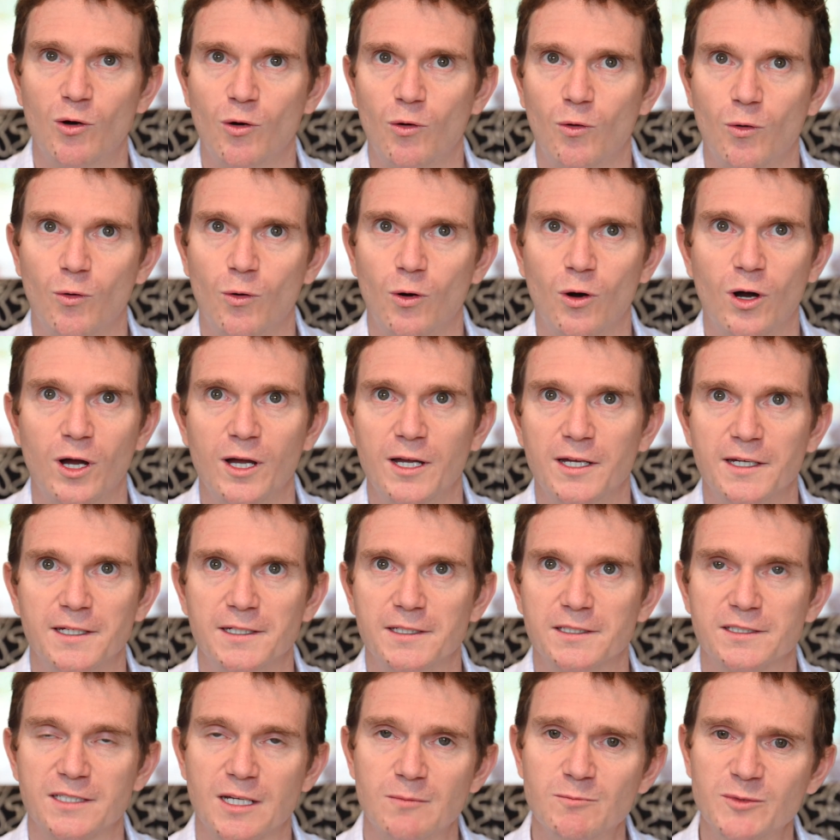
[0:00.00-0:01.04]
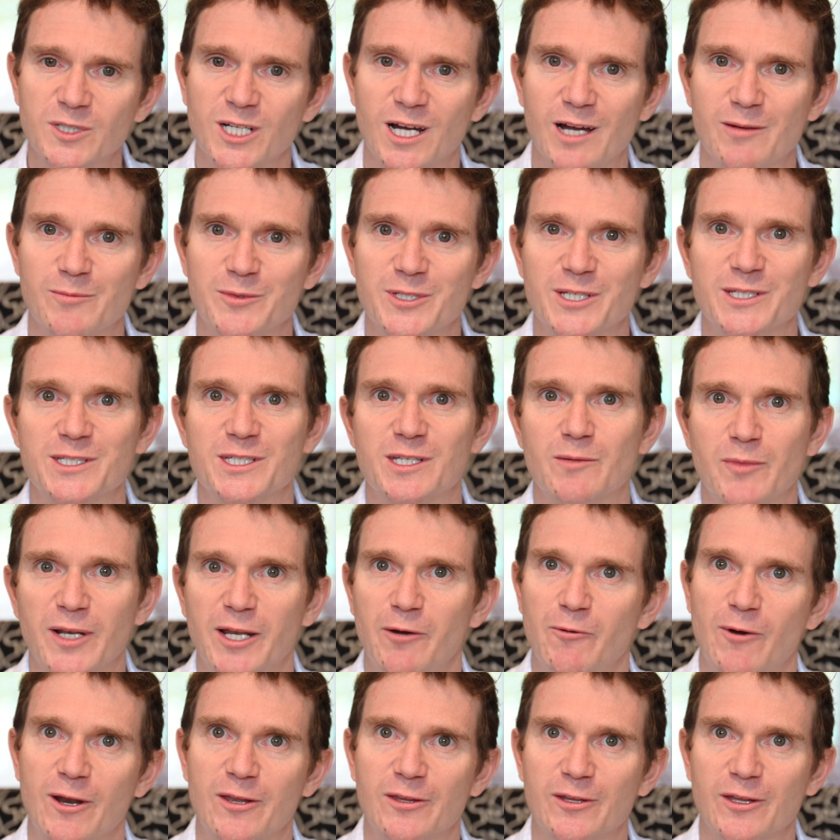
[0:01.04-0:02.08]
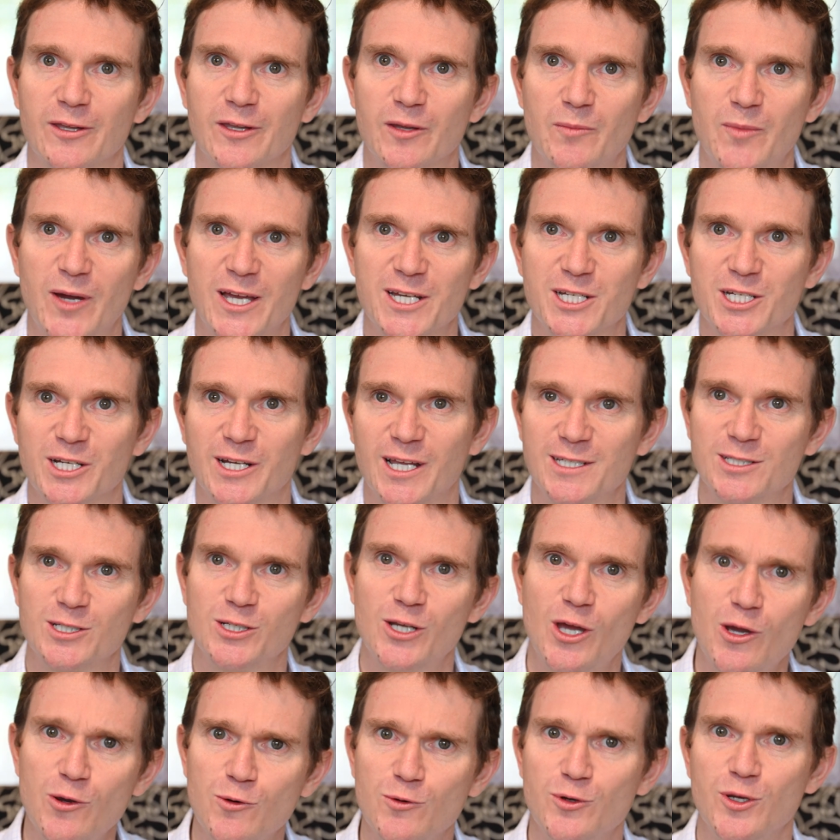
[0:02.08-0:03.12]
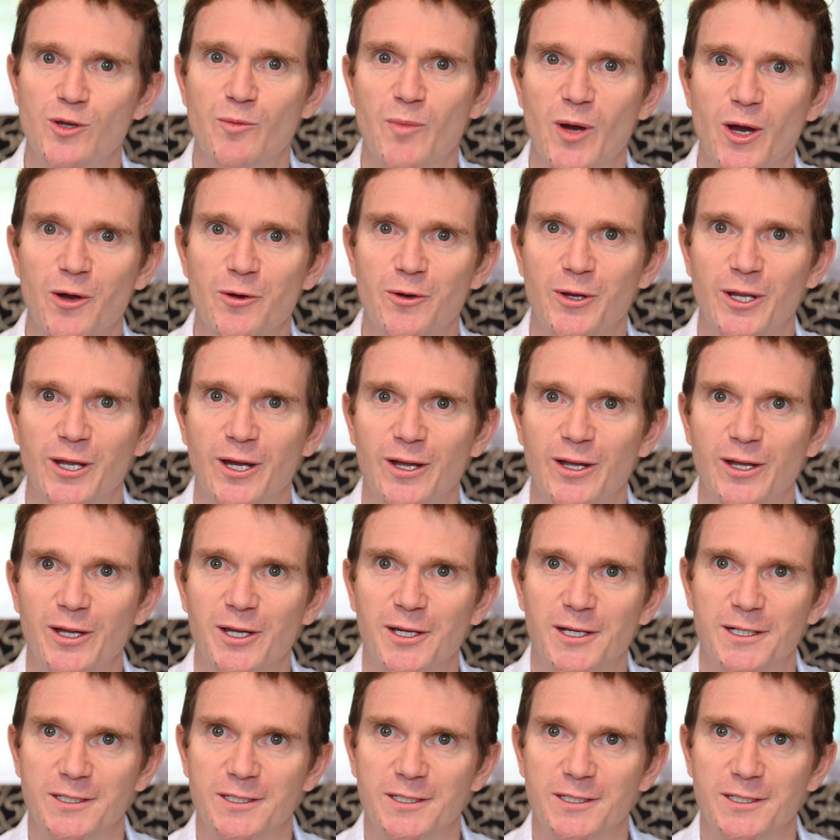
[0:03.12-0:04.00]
or sometimes it's simply written that the patient has no pneumonia.